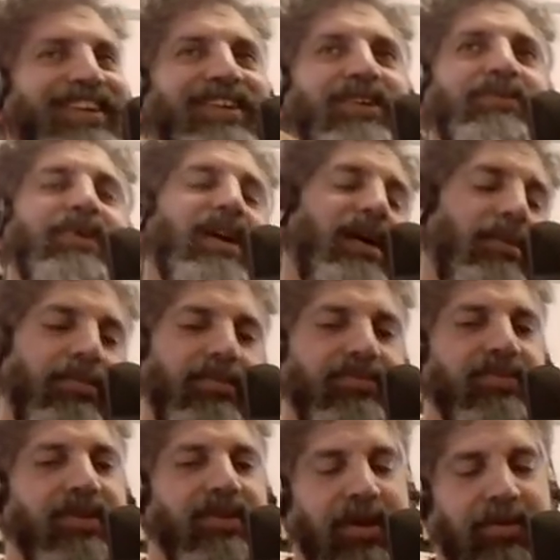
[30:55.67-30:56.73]
well,
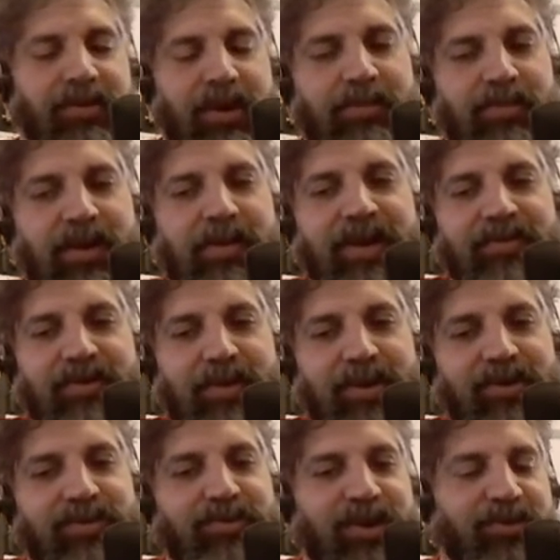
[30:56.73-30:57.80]
yeah, probably from a
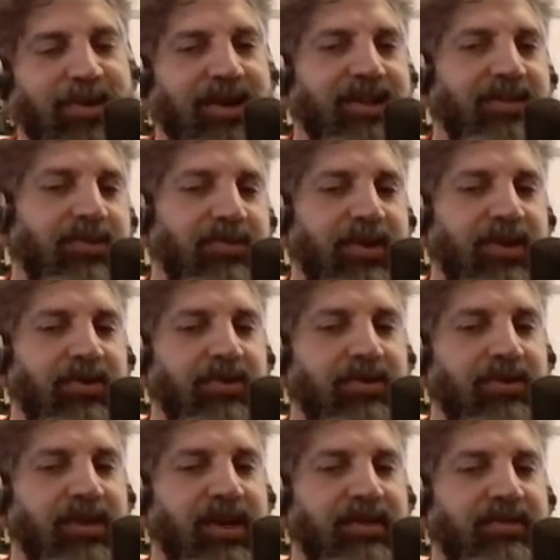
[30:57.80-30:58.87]
use perspective, would be good
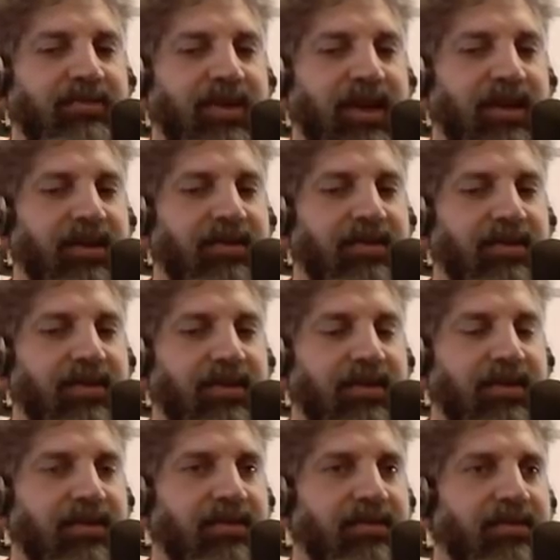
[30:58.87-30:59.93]
to just make it
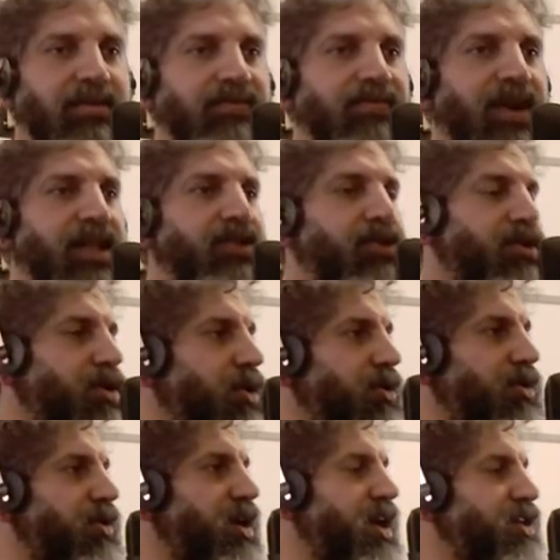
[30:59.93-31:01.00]
find your
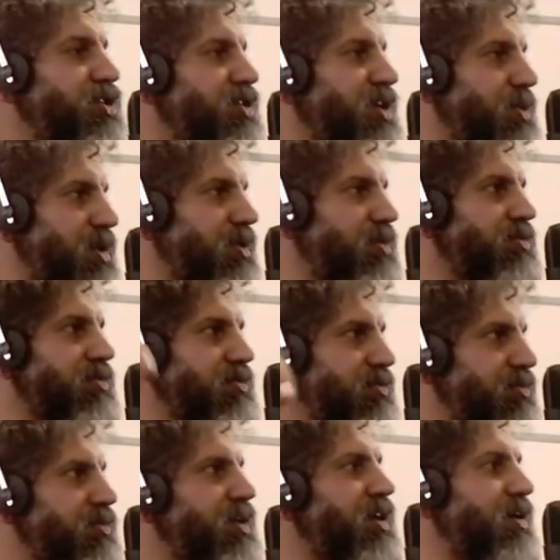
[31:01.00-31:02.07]
own location and then
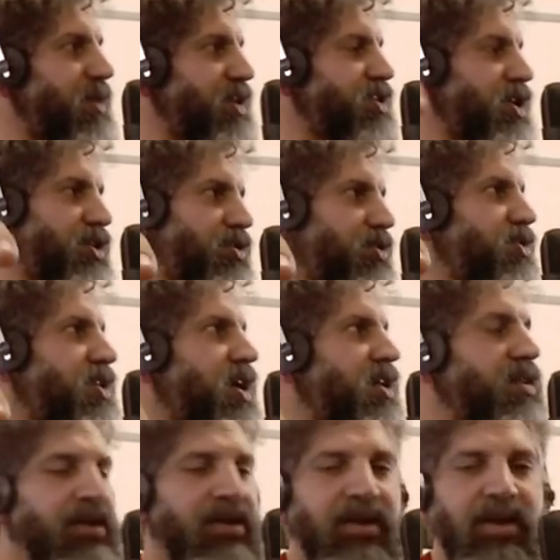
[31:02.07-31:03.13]
eventually use that.
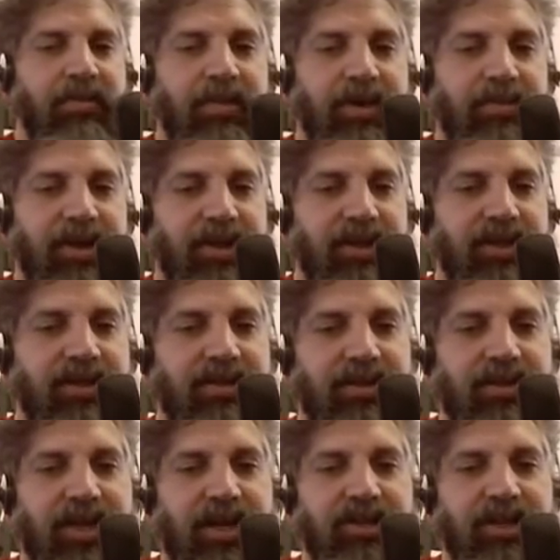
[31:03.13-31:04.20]
But this
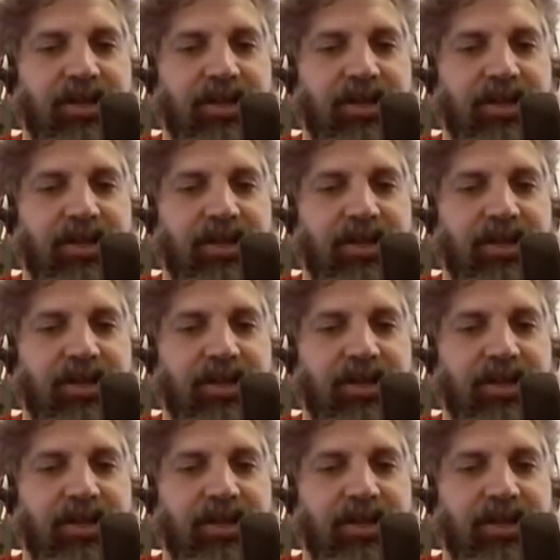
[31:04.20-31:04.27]
is actually